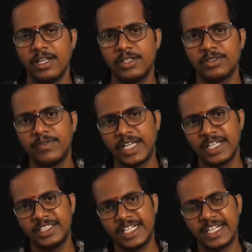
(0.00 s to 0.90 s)
So we
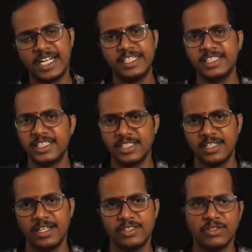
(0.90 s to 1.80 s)
can generalize it.
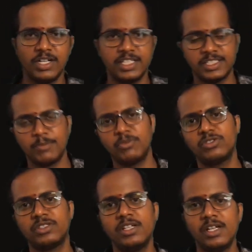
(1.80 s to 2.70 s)
So let us
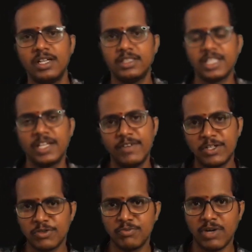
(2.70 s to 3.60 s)
suppose the
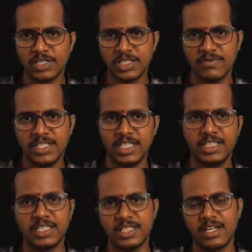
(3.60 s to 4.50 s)
given two positive
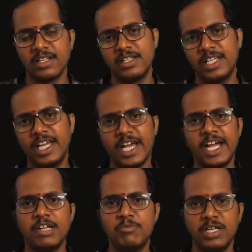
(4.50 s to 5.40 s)
integers are a
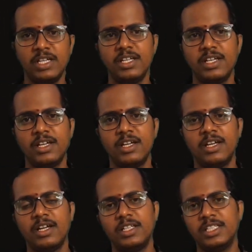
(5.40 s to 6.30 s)
and b.
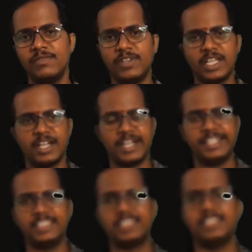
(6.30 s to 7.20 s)
Then we can
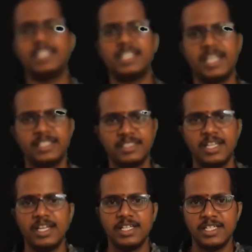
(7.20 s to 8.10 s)
write this result as
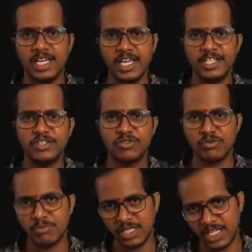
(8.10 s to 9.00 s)
a
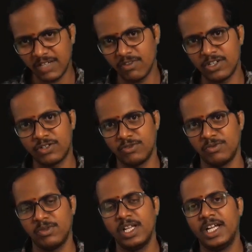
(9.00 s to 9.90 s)
into b equals
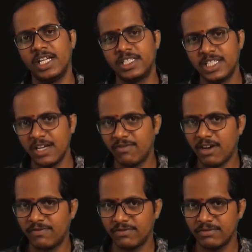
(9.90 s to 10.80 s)
to HCF
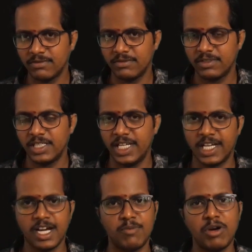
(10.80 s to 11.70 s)
of
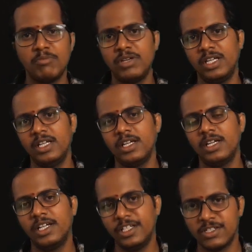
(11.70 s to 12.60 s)
a comma b
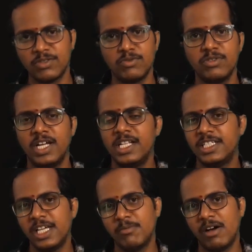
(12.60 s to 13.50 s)
into
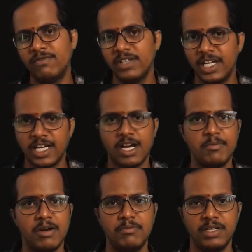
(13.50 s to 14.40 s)
LCM of a
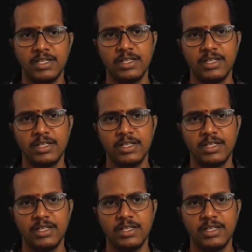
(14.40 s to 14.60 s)
comma b.